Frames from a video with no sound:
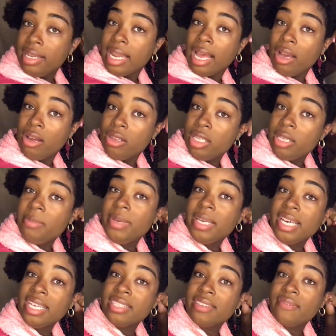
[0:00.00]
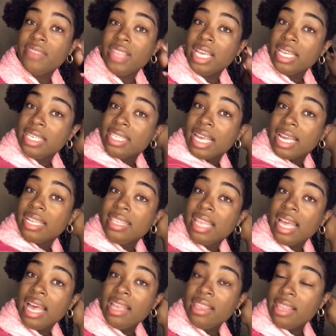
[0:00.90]
Not only because of things
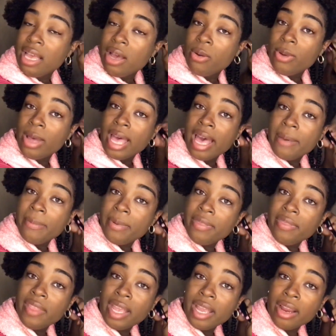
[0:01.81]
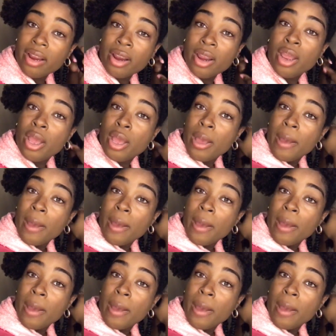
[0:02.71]
like that would happen there,